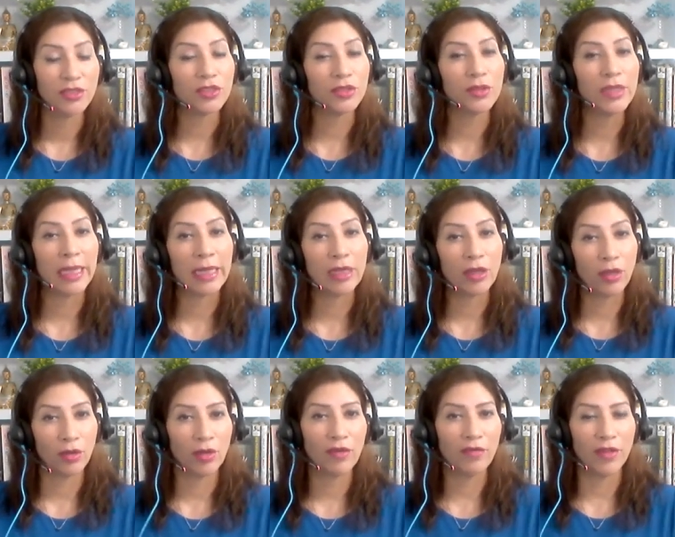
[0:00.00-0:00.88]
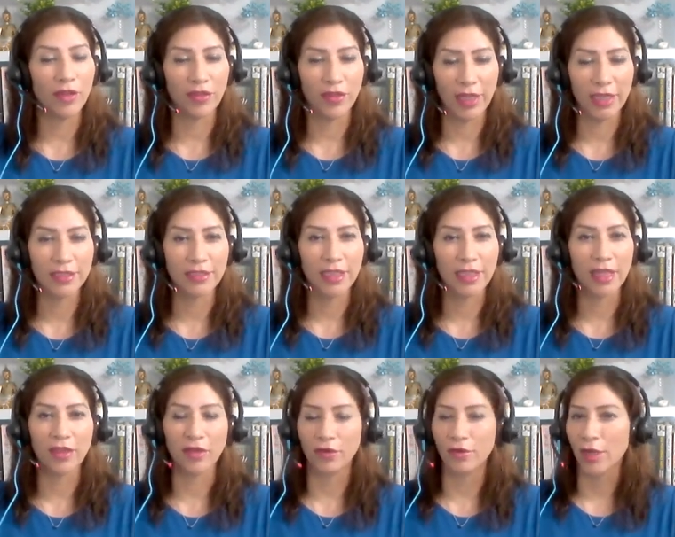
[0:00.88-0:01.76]
to let go of the things
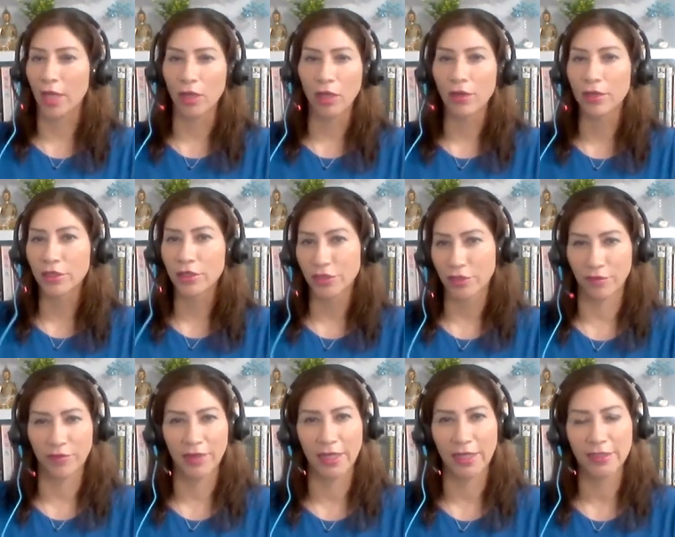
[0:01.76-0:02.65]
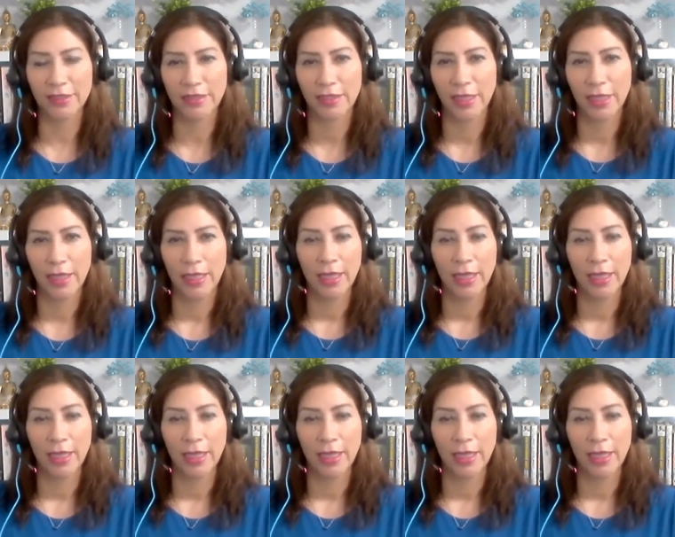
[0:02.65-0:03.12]
that are not longer serving us.